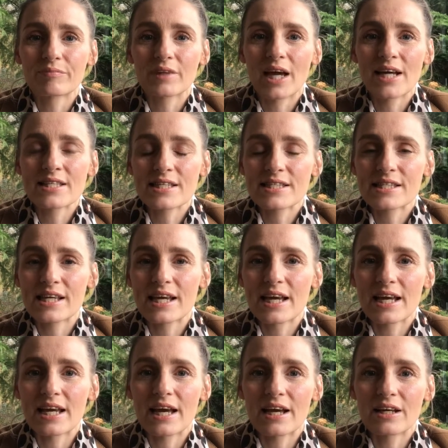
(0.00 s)
as I
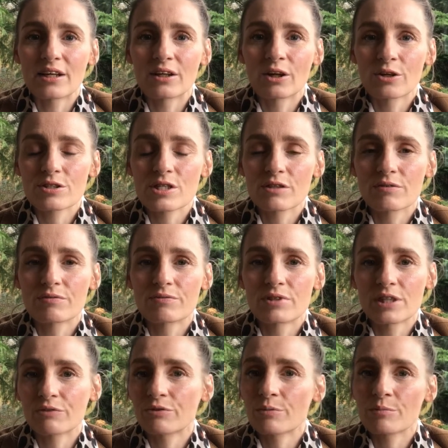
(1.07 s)
say, lots of
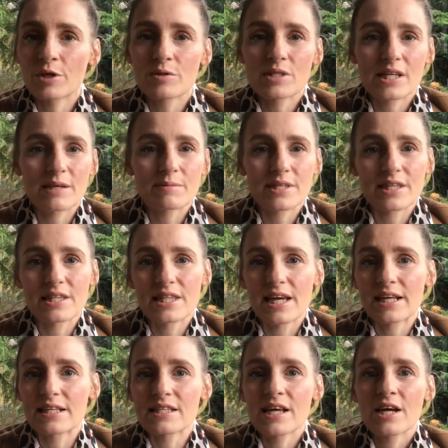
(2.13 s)
different museums and
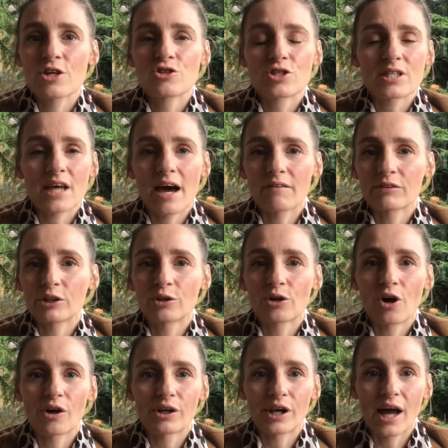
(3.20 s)
things. Just have a look
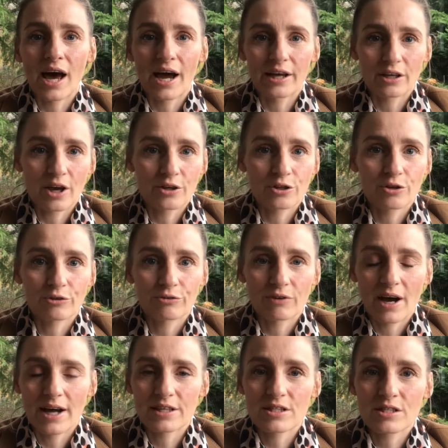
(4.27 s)
online and you'll
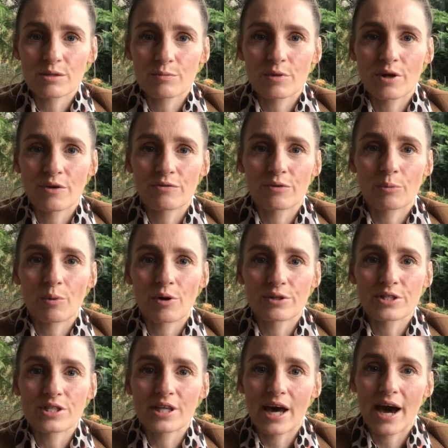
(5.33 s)
find some of the
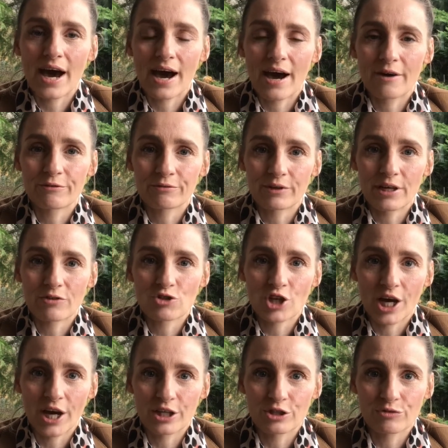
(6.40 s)
ones that are free of
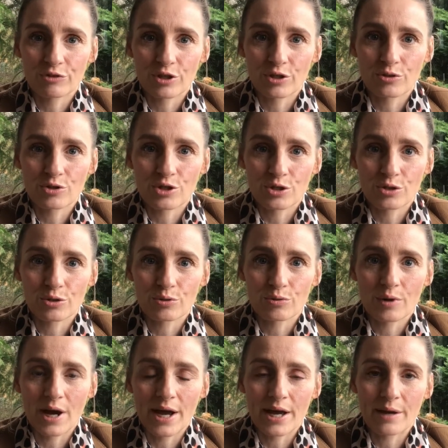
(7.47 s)
charge for you to
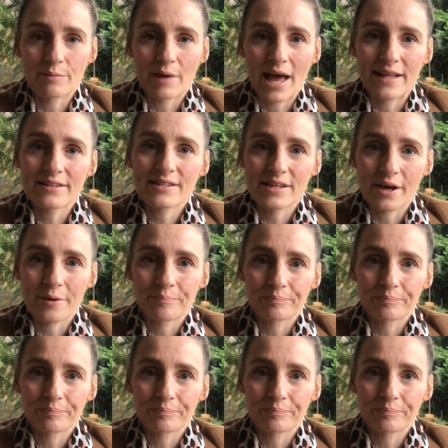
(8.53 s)
enter.